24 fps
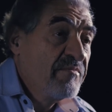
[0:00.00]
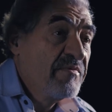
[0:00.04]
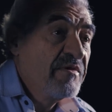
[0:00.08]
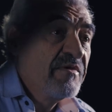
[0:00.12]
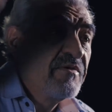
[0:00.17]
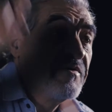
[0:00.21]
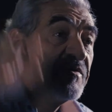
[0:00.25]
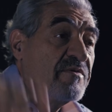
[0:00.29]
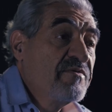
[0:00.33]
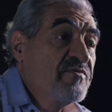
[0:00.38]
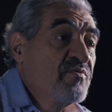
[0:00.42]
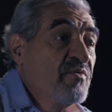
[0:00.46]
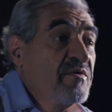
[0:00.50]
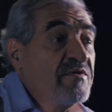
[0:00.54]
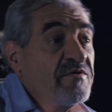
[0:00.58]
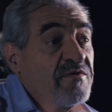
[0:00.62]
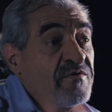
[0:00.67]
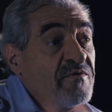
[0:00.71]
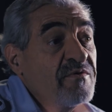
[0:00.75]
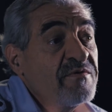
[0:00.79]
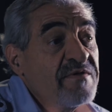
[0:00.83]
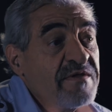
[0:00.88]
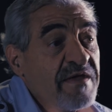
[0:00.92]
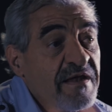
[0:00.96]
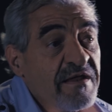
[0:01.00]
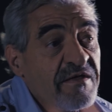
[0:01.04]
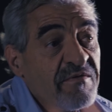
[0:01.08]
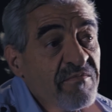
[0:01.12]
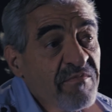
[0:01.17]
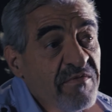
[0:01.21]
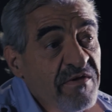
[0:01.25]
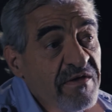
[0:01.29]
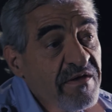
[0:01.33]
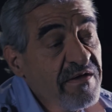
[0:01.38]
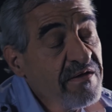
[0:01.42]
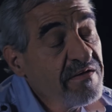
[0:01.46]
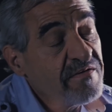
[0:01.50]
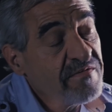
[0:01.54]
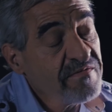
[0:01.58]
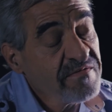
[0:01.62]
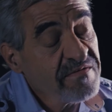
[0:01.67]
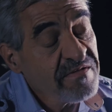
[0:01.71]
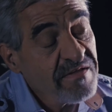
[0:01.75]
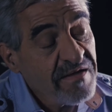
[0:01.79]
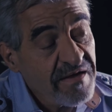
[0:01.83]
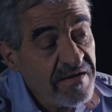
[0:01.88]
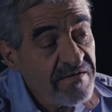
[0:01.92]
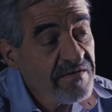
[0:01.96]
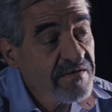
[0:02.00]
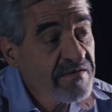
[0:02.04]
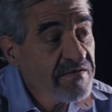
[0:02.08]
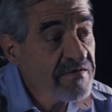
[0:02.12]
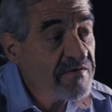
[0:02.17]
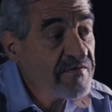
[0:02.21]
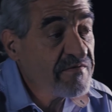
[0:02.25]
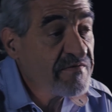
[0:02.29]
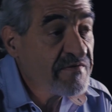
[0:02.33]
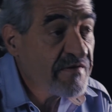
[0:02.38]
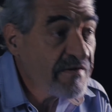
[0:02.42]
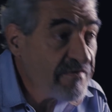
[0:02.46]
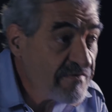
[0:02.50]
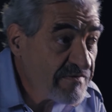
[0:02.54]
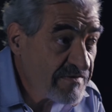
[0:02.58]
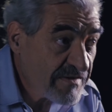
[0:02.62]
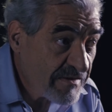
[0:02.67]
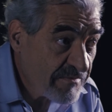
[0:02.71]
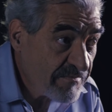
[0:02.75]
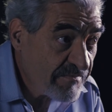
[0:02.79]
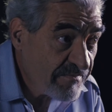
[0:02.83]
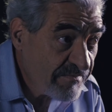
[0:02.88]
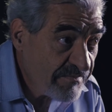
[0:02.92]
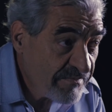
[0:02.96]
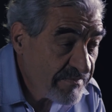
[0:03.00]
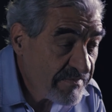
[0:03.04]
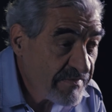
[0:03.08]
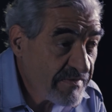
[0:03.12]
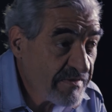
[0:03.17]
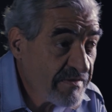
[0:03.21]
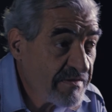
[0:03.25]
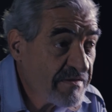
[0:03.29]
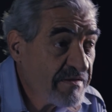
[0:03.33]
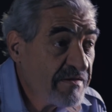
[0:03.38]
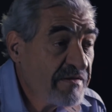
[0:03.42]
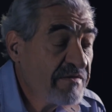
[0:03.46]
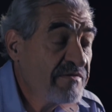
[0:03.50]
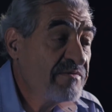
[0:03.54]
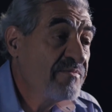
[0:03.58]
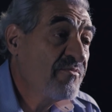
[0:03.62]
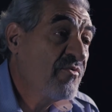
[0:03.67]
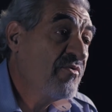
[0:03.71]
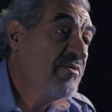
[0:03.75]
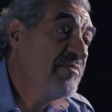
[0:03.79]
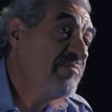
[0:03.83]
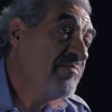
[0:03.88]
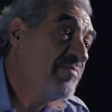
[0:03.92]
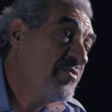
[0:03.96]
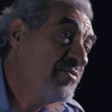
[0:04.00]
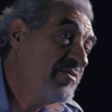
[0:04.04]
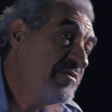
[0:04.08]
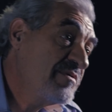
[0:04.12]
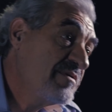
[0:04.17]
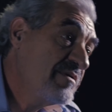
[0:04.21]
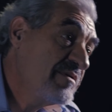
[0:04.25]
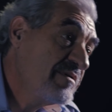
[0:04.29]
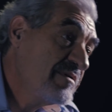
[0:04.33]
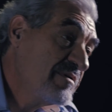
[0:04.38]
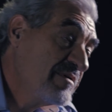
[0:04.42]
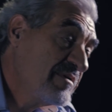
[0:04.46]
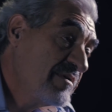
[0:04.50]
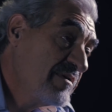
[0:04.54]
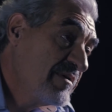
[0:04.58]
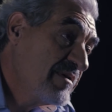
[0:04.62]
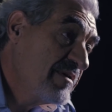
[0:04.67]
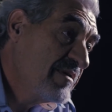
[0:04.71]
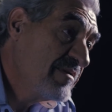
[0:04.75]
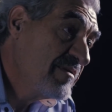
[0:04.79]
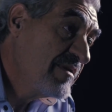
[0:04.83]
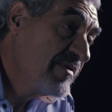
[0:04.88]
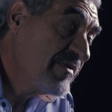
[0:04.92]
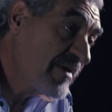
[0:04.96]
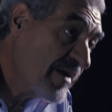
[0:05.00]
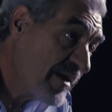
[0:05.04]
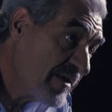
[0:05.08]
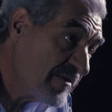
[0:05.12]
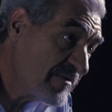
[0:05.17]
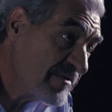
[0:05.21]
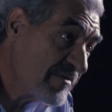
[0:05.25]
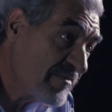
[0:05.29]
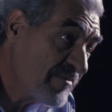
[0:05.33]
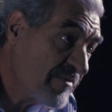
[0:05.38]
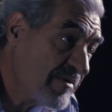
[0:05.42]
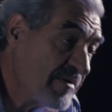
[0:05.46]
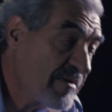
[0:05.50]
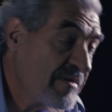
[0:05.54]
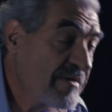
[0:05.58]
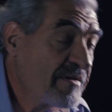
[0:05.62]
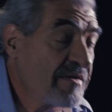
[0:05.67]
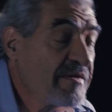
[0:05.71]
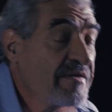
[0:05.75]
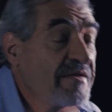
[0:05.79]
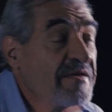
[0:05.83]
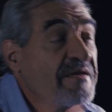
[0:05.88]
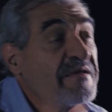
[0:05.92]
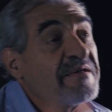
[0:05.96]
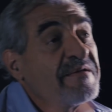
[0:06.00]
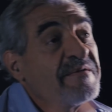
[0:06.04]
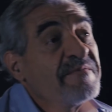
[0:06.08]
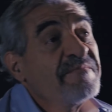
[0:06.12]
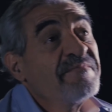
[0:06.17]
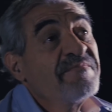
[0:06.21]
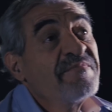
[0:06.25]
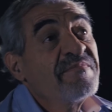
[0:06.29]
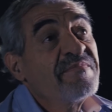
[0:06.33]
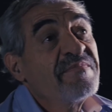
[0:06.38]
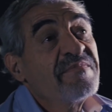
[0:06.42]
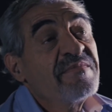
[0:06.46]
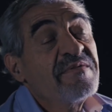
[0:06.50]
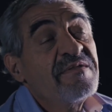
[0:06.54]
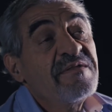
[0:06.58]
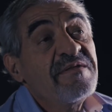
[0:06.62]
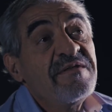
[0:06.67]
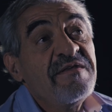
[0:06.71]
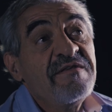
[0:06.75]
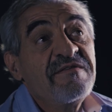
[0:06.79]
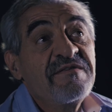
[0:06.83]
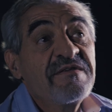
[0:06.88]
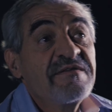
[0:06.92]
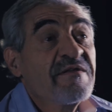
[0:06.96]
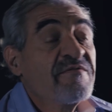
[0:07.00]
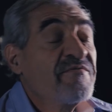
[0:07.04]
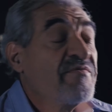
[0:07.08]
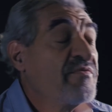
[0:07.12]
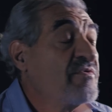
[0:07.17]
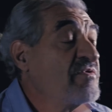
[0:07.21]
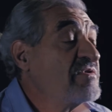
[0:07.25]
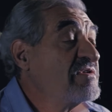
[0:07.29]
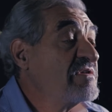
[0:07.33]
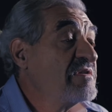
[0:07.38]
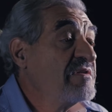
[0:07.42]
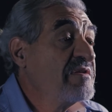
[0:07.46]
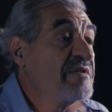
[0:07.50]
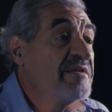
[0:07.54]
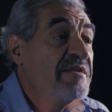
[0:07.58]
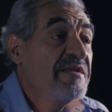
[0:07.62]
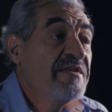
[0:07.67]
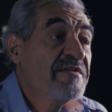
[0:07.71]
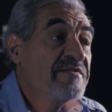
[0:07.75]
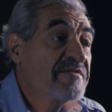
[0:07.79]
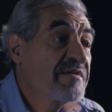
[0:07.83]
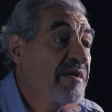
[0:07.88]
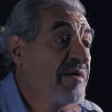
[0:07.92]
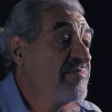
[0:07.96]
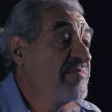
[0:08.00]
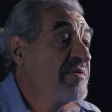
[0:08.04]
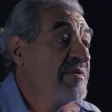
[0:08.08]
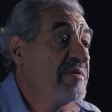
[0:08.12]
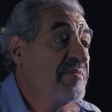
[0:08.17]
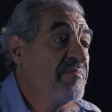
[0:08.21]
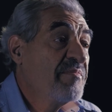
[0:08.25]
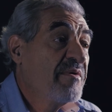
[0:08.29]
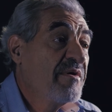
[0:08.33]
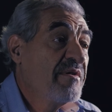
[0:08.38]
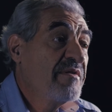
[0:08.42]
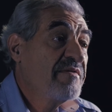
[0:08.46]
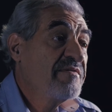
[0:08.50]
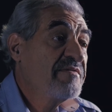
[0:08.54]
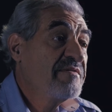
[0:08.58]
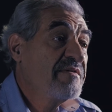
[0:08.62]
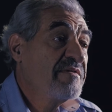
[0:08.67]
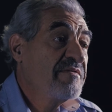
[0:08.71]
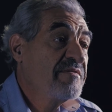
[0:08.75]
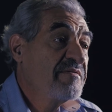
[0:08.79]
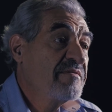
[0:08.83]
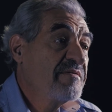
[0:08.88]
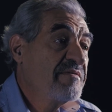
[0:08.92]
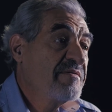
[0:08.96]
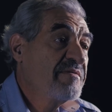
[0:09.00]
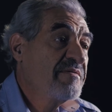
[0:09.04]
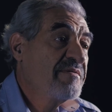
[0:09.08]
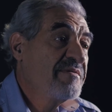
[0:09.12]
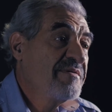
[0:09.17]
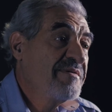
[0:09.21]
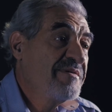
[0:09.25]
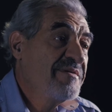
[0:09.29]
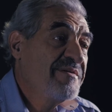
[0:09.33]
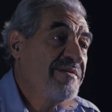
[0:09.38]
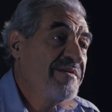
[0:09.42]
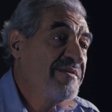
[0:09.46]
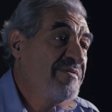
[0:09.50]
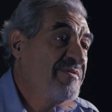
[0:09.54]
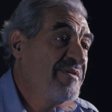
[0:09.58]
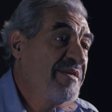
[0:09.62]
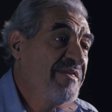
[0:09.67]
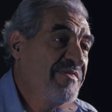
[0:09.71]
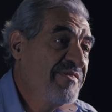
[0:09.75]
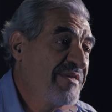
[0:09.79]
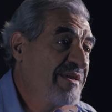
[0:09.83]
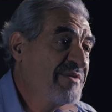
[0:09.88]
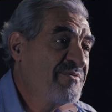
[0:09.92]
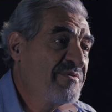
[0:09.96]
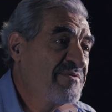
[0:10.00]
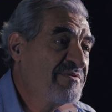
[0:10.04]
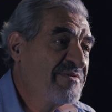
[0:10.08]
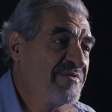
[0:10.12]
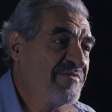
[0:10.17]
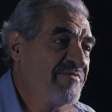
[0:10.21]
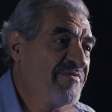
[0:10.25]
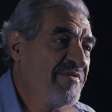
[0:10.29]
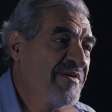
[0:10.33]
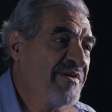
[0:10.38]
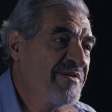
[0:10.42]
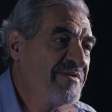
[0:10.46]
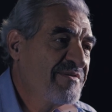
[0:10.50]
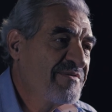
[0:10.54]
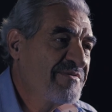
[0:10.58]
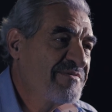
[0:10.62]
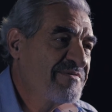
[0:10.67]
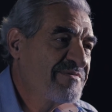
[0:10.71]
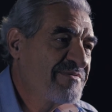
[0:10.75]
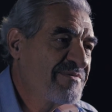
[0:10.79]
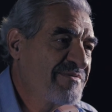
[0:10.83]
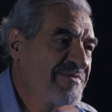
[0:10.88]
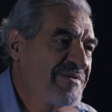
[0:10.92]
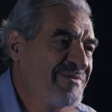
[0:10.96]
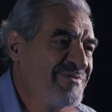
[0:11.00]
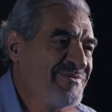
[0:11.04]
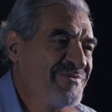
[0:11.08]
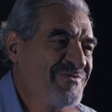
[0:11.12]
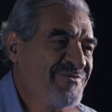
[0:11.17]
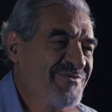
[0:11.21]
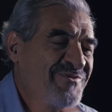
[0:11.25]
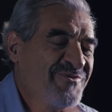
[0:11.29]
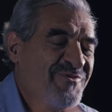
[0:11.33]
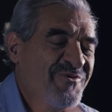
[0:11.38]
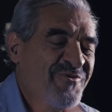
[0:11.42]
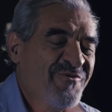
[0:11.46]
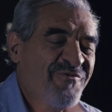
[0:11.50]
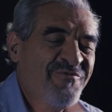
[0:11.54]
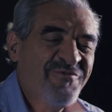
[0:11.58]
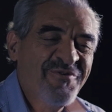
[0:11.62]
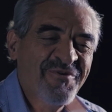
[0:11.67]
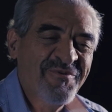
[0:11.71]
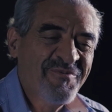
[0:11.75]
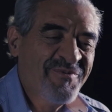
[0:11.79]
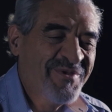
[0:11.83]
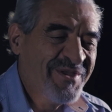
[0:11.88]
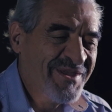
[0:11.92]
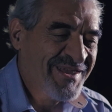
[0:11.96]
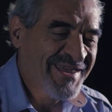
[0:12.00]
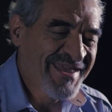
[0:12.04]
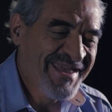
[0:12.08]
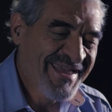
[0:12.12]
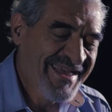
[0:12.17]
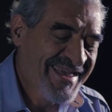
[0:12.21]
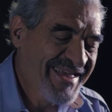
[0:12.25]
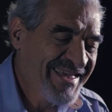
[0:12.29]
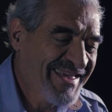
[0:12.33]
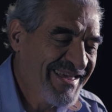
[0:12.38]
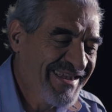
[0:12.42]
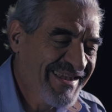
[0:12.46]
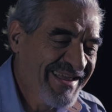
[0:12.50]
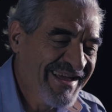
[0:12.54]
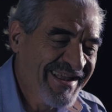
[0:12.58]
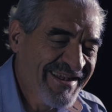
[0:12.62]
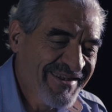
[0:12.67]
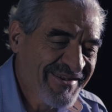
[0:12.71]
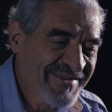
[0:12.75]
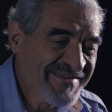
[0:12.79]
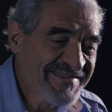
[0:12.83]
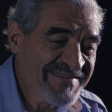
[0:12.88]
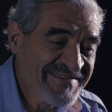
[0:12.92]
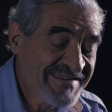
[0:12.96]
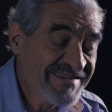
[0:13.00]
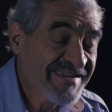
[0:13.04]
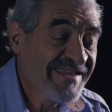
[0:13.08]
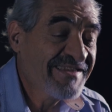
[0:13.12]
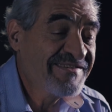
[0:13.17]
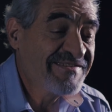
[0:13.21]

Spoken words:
Because what you're telling me is that the system is more important than the customer. He says, unfortunately, it's company policies. And then that was the final straw for me. And I lost it.